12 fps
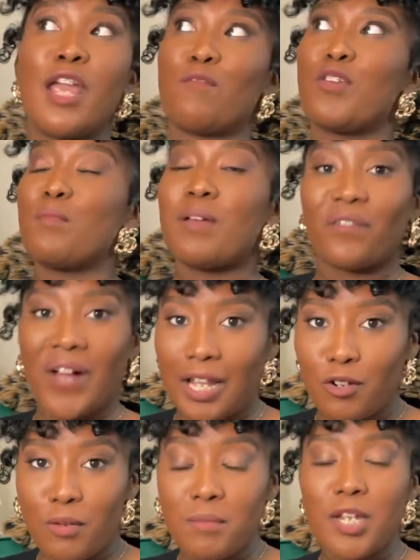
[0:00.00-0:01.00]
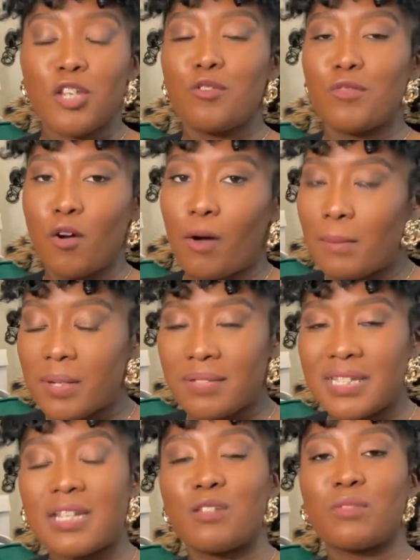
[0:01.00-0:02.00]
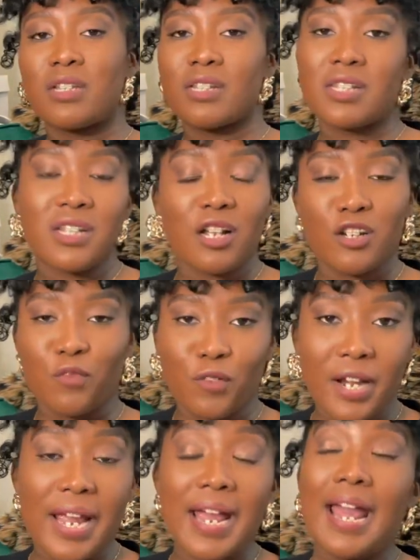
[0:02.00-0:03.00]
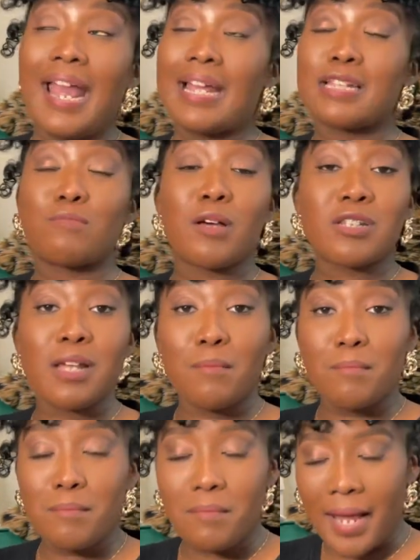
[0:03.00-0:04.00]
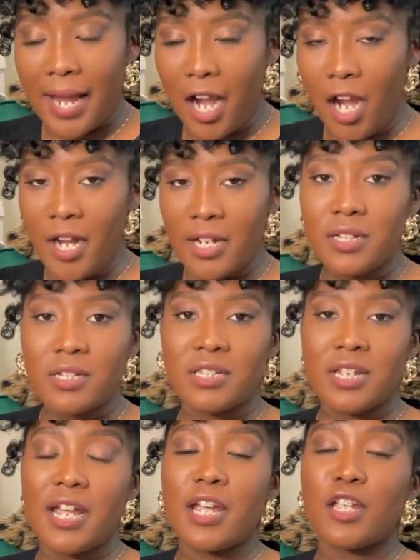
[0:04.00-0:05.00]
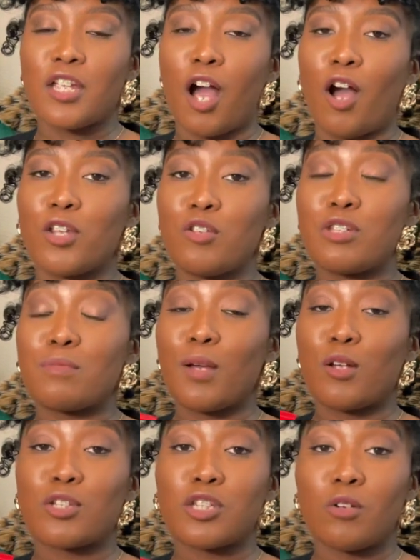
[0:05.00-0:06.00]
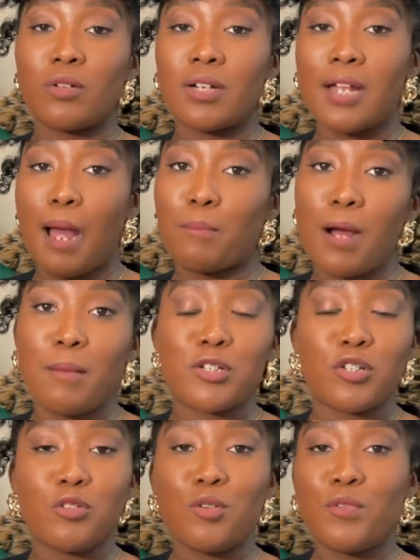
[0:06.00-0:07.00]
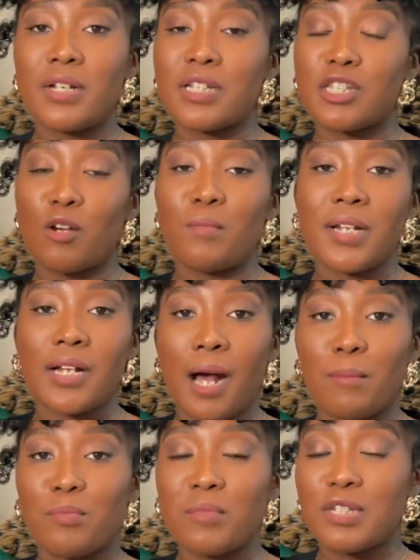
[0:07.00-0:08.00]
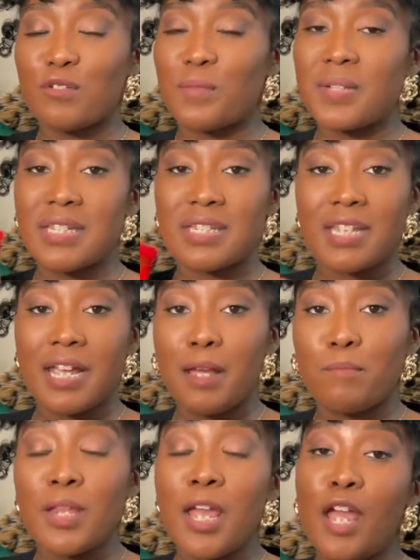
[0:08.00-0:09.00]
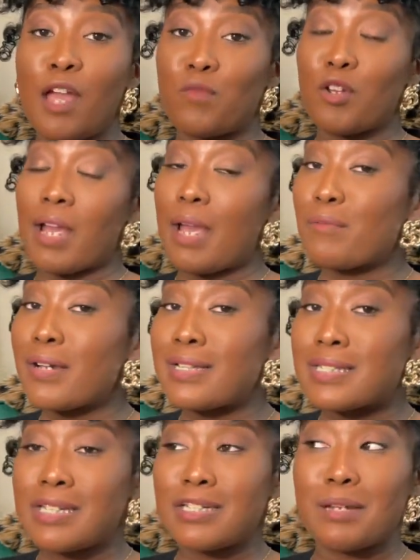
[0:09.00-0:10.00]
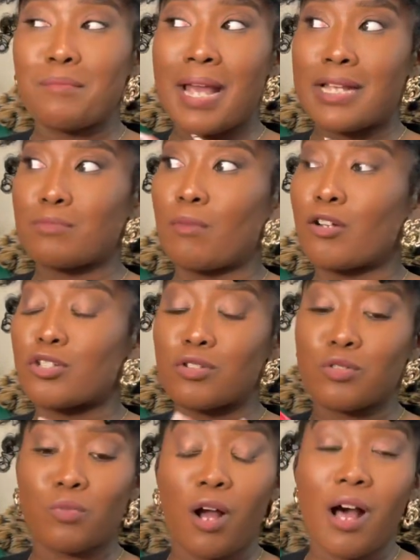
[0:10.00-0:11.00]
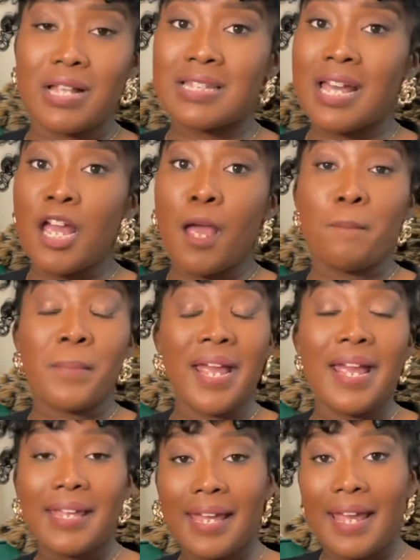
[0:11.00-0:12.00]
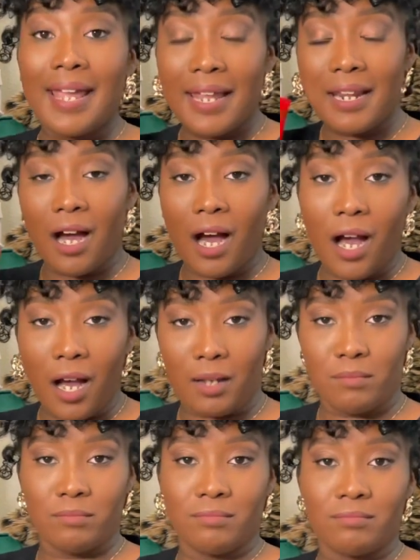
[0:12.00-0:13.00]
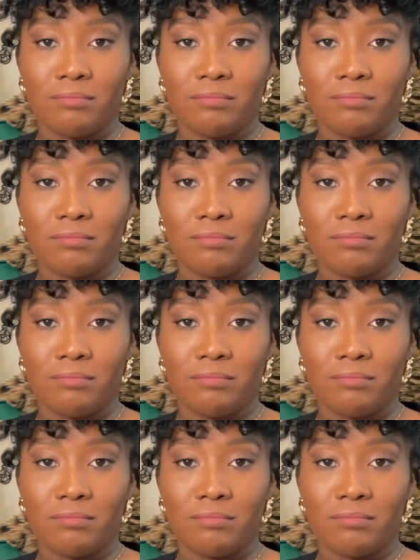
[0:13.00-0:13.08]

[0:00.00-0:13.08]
If you've been following me, you know I'm obsessed with the Seductive Red. It smells amazing, y'all. You smell so good. I promise you, you will get so many compliments from this scent. If you're ever in T J Maxx, Marshalls, Ross, pick it up.